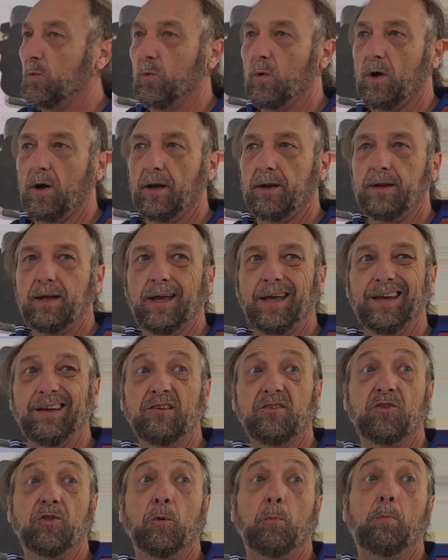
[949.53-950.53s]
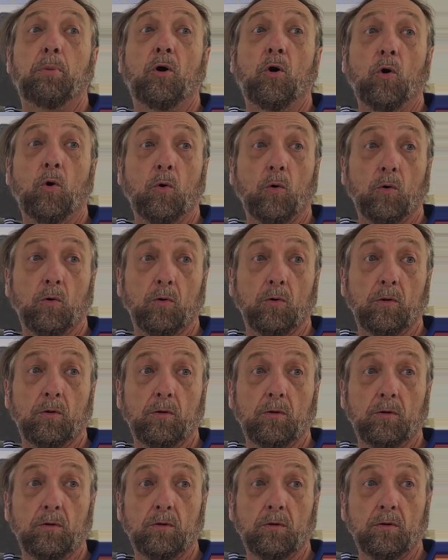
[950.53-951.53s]
one is the pole
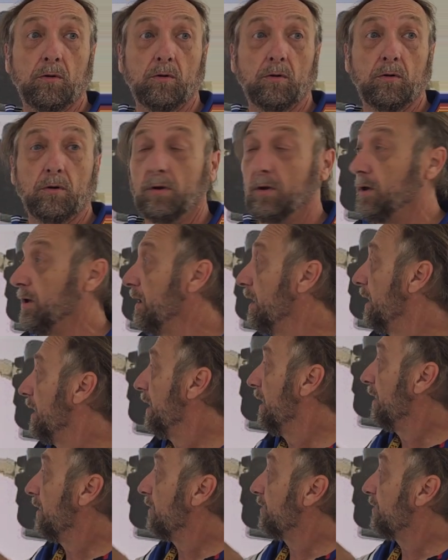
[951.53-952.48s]
that are common?